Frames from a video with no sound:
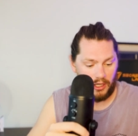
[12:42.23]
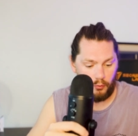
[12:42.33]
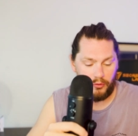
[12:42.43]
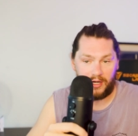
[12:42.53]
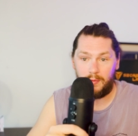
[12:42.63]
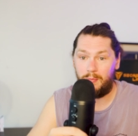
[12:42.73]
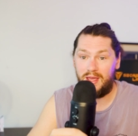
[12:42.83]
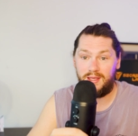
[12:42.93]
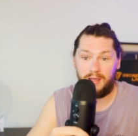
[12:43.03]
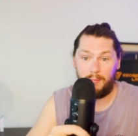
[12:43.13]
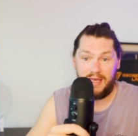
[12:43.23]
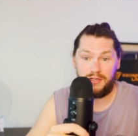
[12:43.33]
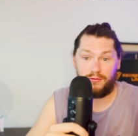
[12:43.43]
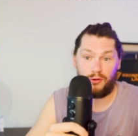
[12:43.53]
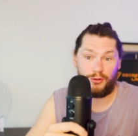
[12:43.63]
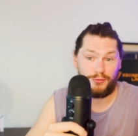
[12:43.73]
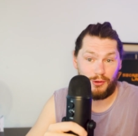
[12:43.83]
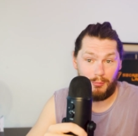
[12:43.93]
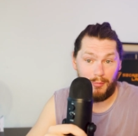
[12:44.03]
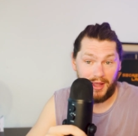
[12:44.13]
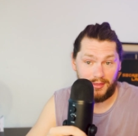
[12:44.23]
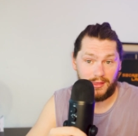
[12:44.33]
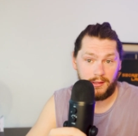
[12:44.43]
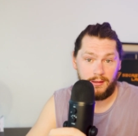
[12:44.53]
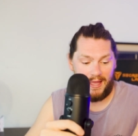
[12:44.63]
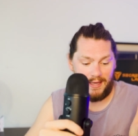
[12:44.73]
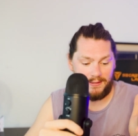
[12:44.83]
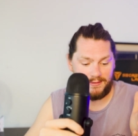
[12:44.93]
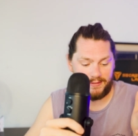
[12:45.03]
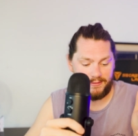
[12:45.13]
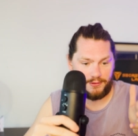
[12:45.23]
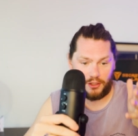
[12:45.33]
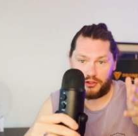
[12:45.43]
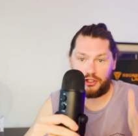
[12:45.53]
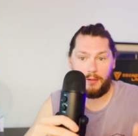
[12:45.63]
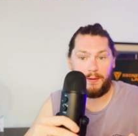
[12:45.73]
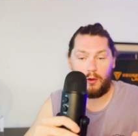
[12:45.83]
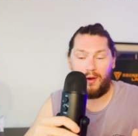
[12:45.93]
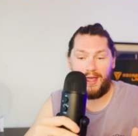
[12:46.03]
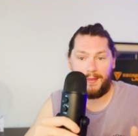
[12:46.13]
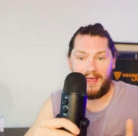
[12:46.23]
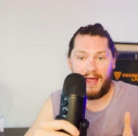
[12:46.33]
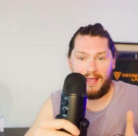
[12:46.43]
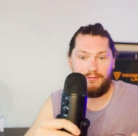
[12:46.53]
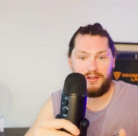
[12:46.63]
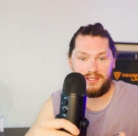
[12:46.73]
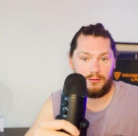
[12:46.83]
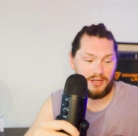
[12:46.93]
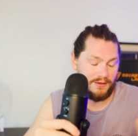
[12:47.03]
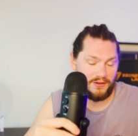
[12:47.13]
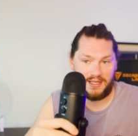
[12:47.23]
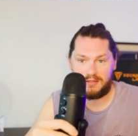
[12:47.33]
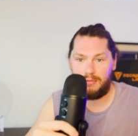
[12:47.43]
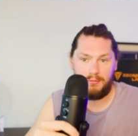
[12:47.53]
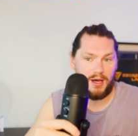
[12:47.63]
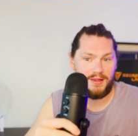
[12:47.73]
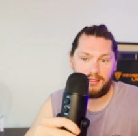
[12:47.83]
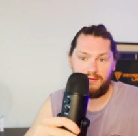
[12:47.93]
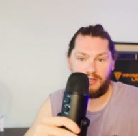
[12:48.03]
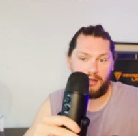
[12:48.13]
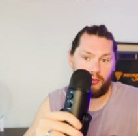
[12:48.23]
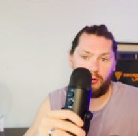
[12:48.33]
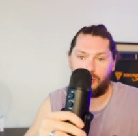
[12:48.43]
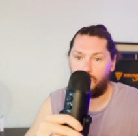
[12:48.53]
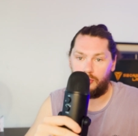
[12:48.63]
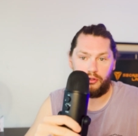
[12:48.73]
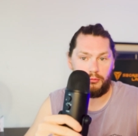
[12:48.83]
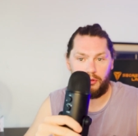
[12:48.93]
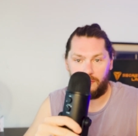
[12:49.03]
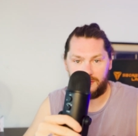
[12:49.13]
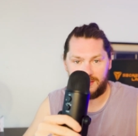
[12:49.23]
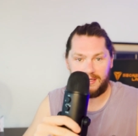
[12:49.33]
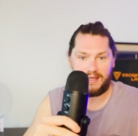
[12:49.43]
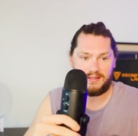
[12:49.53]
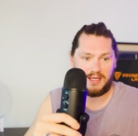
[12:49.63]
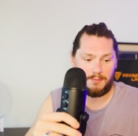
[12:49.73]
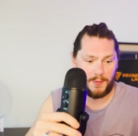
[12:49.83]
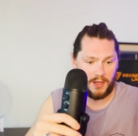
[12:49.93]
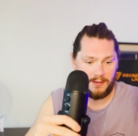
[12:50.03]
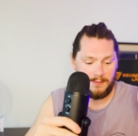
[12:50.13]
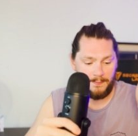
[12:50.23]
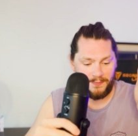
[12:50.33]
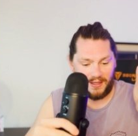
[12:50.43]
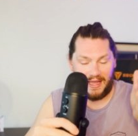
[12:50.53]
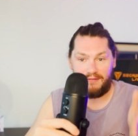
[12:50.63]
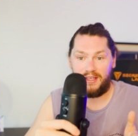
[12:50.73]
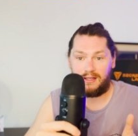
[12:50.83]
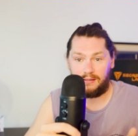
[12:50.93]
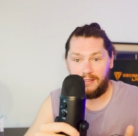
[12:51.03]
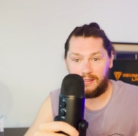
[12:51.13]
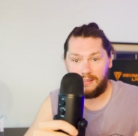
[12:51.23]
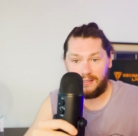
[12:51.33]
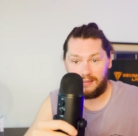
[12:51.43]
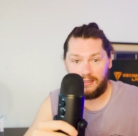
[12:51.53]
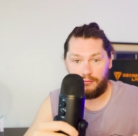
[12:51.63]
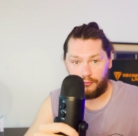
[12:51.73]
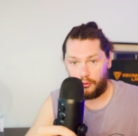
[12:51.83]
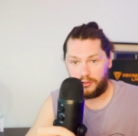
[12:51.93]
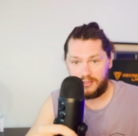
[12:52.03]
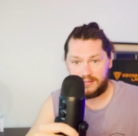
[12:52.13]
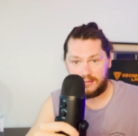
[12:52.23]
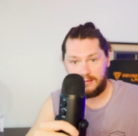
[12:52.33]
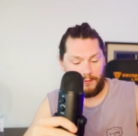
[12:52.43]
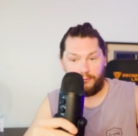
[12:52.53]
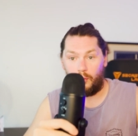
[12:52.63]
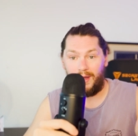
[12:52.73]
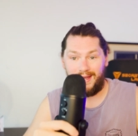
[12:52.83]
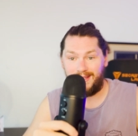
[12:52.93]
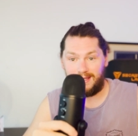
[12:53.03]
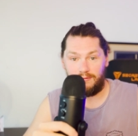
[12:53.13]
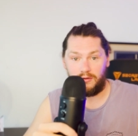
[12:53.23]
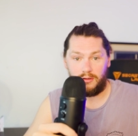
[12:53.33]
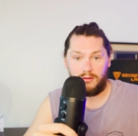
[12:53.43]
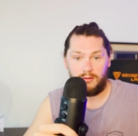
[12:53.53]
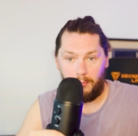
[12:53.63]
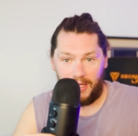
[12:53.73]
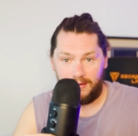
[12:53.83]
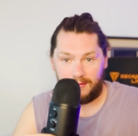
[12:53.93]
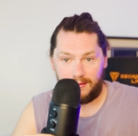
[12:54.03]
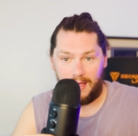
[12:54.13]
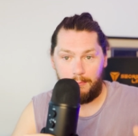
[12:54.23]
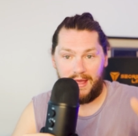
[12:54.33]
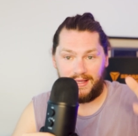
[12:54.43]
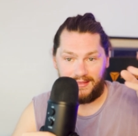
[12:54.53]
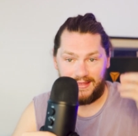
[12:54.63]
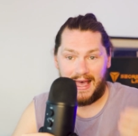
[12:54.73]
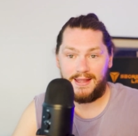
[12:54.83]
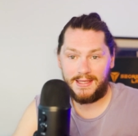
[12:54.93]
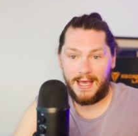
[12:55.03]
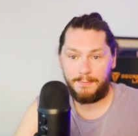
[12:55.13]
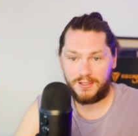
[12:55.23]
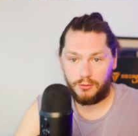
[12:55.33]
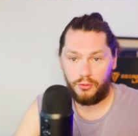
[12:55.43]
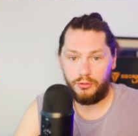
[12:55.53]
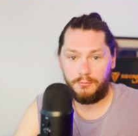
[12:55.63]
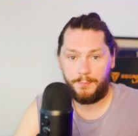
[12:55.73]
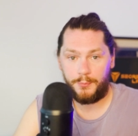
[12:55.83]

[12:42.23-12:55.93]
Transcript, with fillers: I would recommend making a major focus for the month and just chipping away at that every single day. If you get to mid-month and you've done it all, cool, you can move on to the next thing, but have a clear, clear, clear focus for any given month and make that the absolute